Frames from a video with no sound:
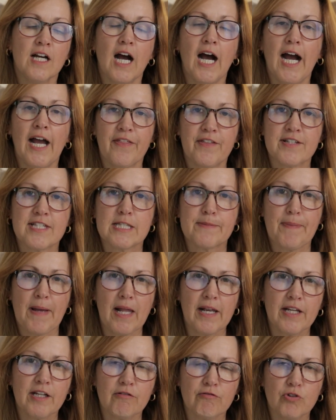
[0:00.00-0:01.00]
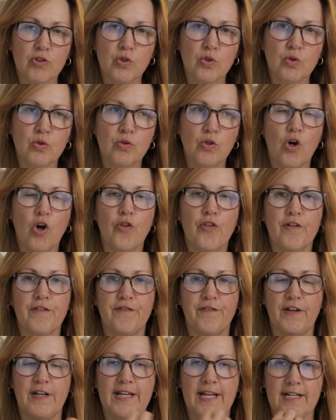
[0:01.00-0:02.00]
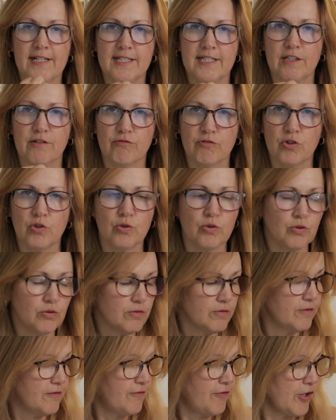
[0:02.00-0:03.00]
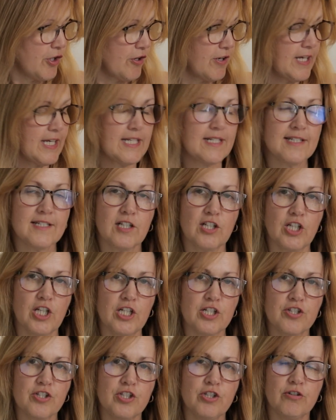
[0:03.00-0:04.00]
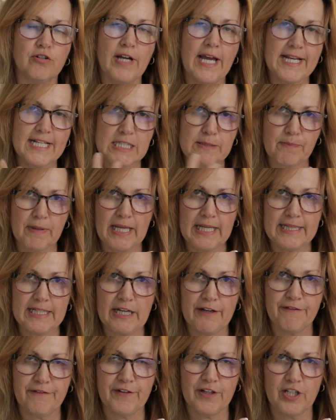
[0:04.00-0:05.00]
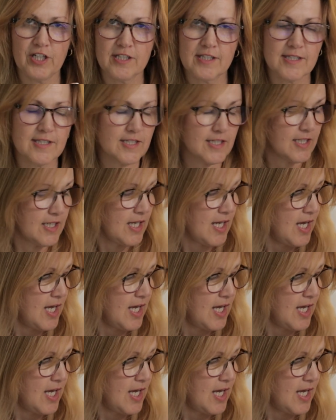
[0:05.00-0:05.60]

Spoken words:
either spelling rule or the phonetic rule for your kid to learn. So you'll explain that first.